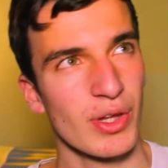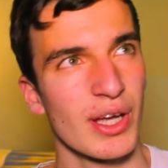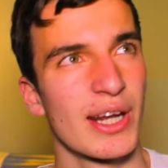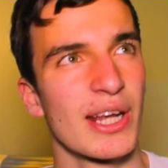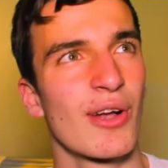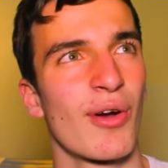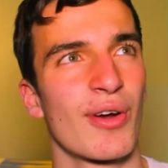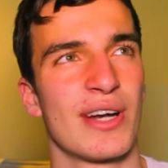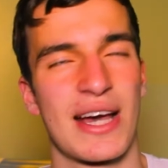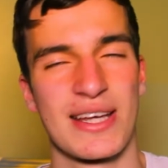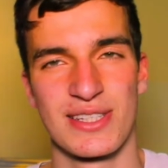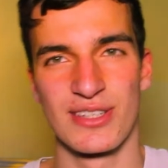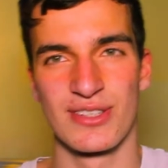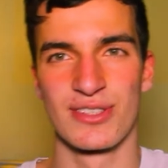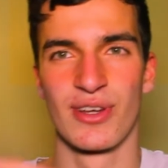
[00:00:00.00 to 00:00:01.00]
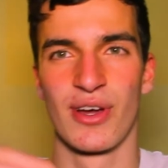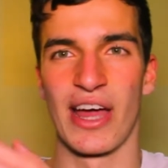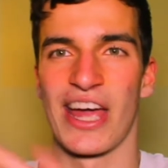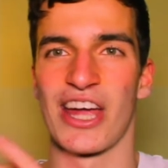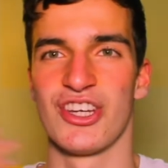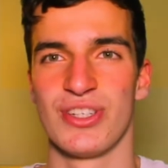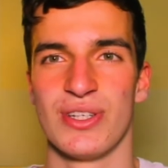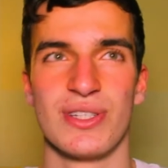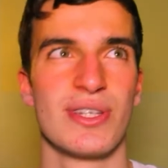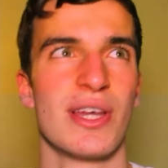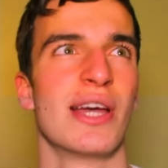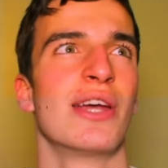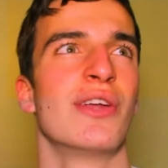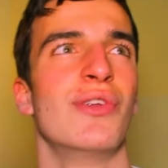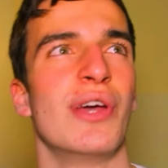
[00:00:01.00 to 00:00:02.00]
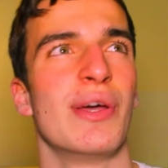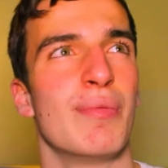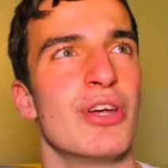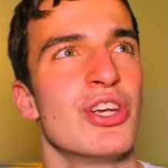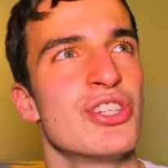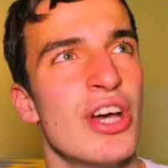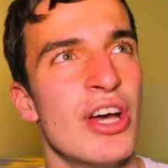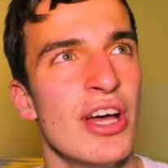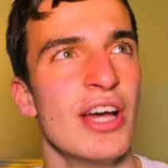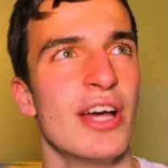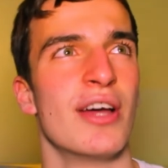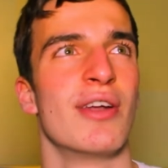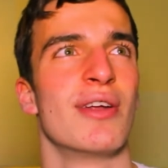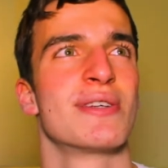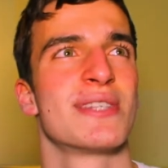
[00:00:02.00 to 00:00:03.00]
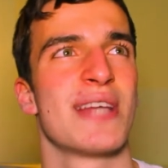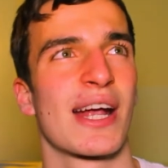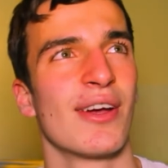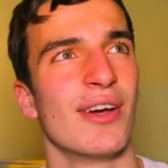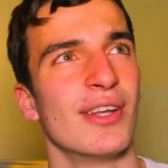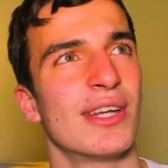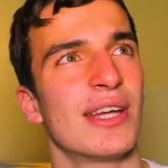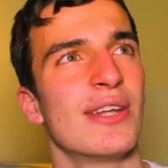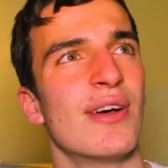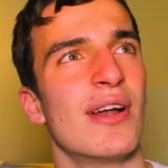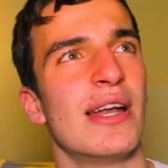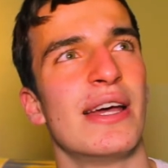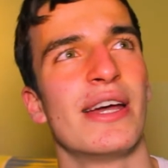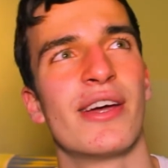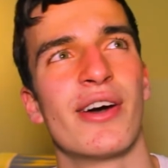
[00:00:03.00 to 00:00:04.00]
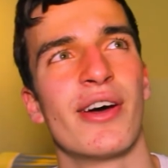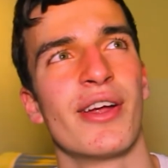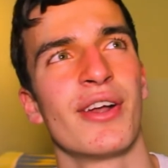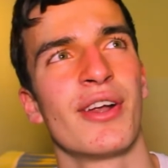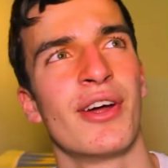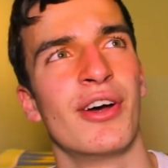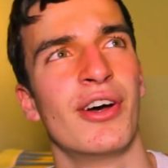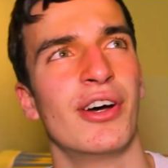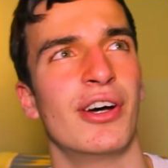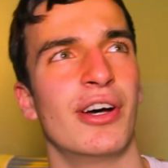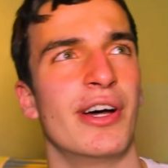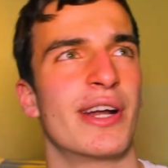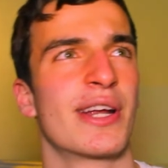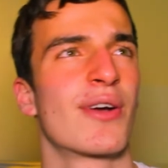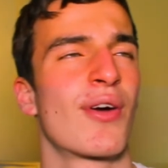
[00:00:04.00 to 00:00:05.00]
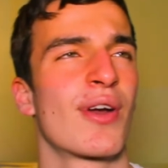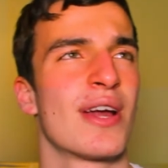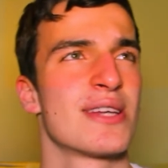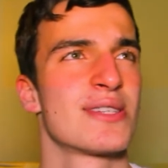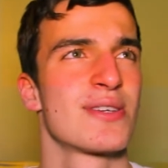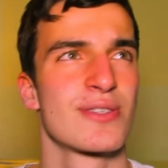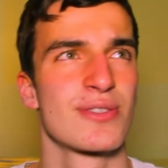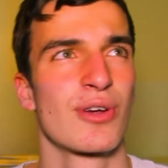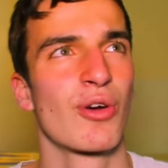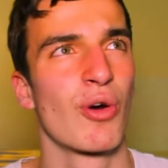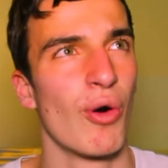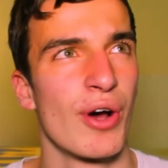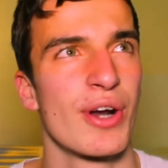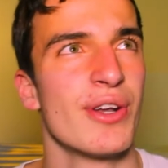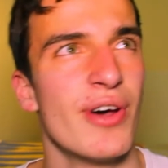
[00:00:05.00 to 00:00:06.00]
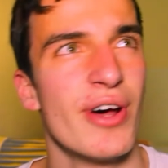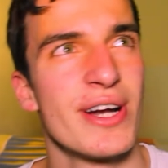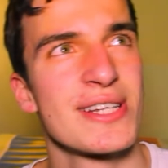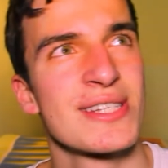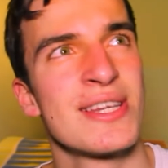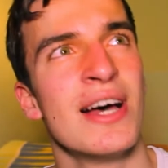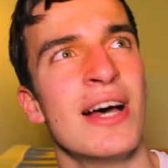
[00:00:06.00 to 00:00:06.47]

recognizes the edges in the image. The second hidden layer uh, recognizes the corners.